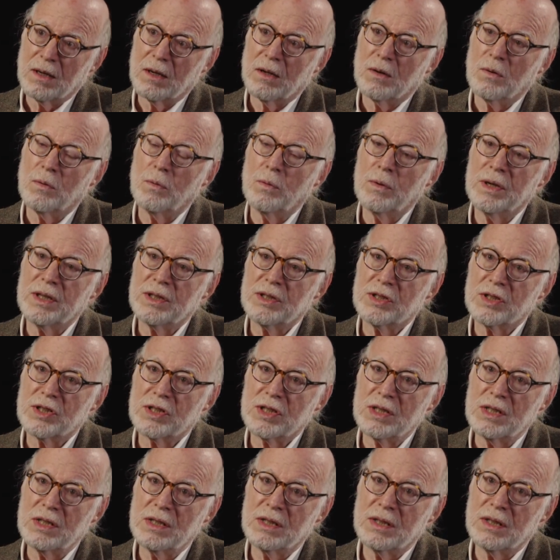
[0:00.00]
which
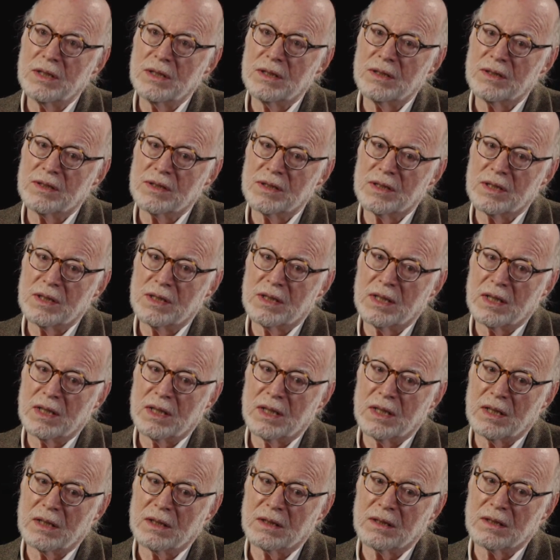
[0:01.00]
is
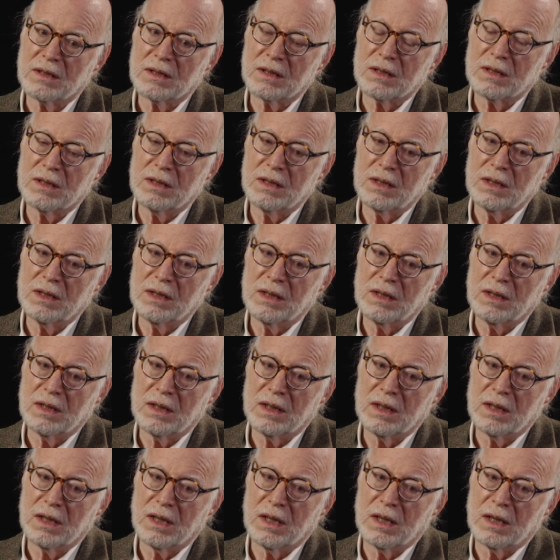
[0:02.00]
that the
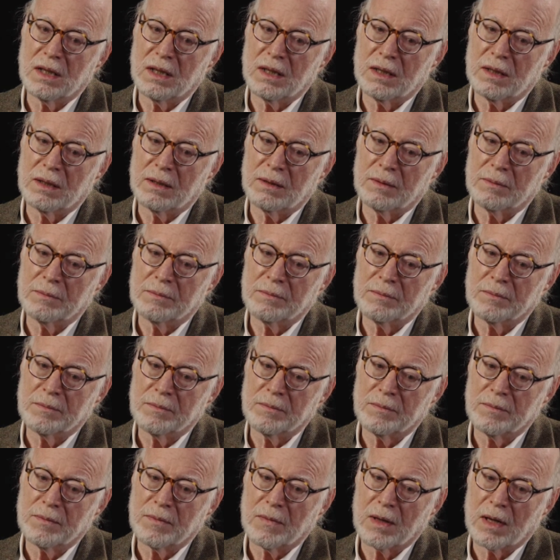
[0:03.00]

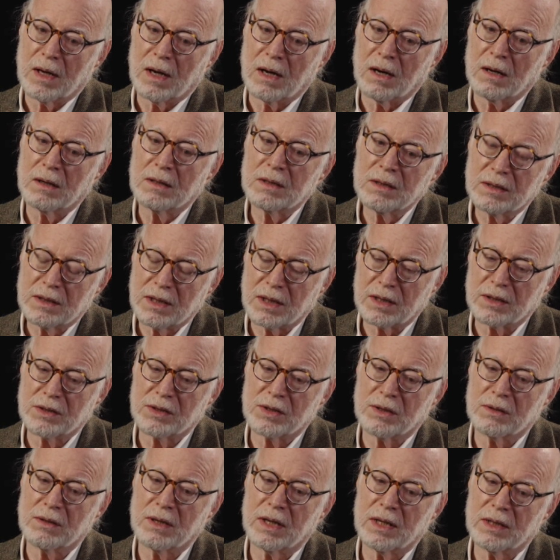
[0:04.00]

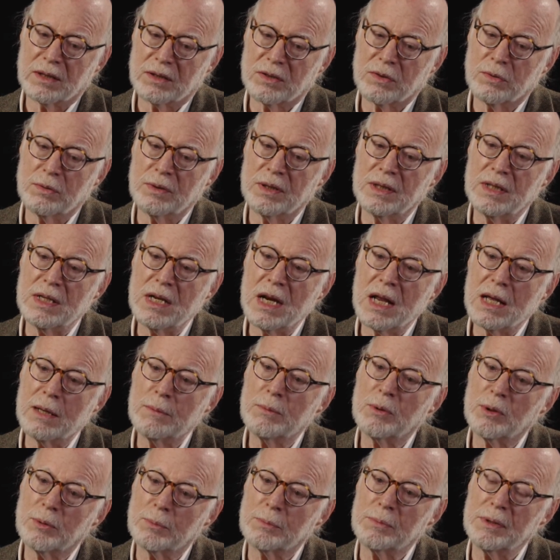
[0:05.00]
architecture had to
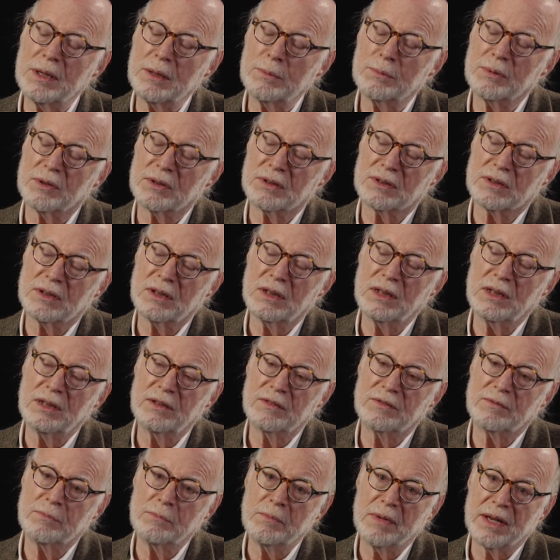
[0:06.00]
enable people to
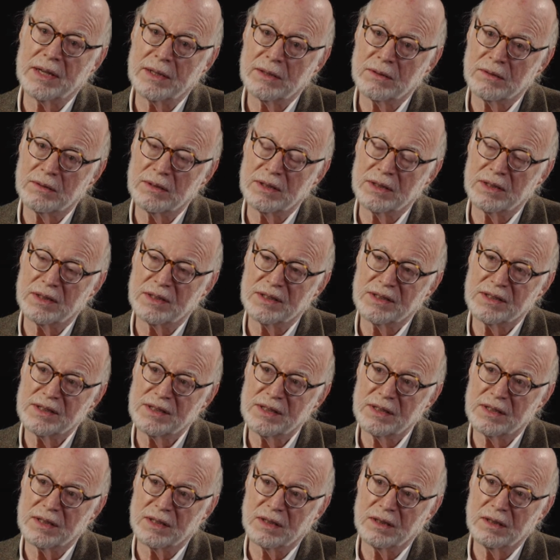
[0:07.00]
live better in the
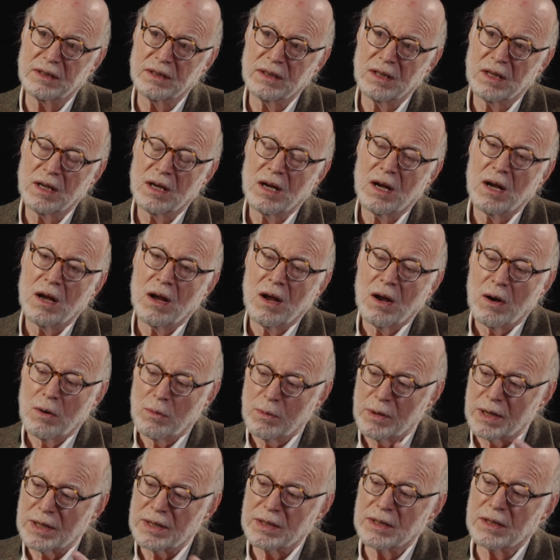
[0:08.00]
city
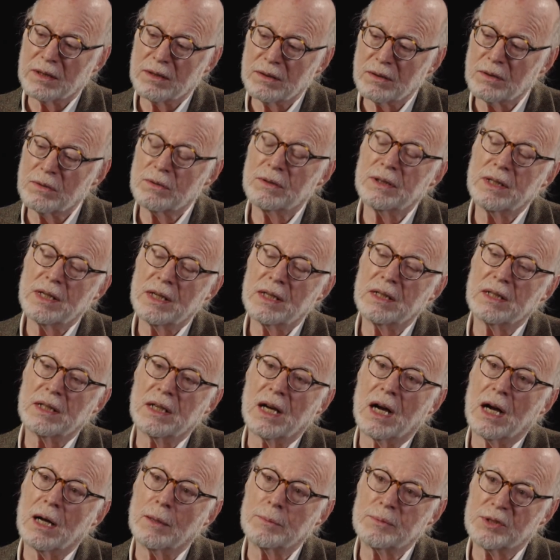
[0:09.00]
rather than creating
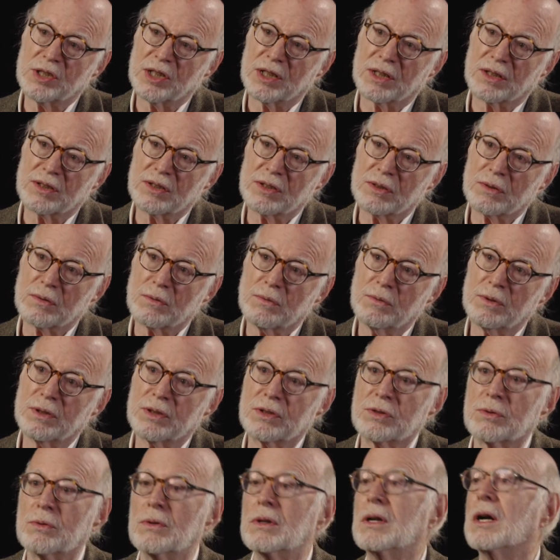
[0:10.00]
objects
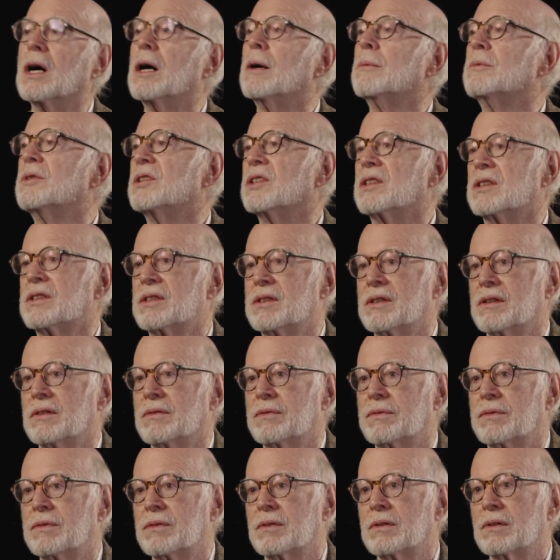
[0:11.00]
which were objects of
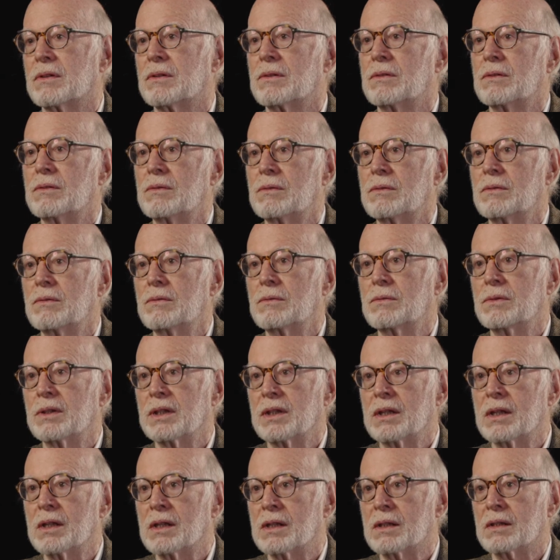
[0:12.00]

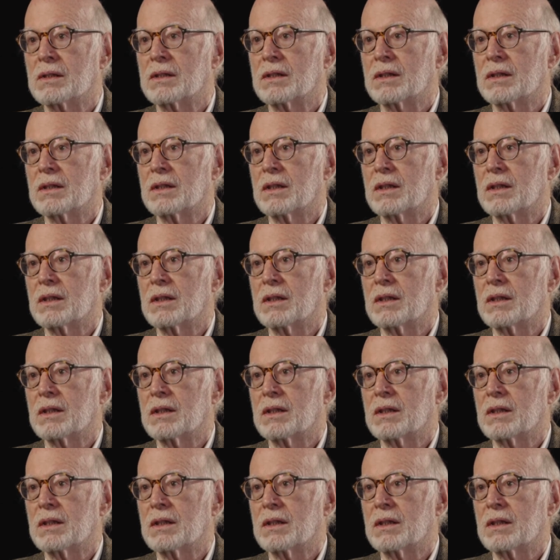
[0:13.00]
regard.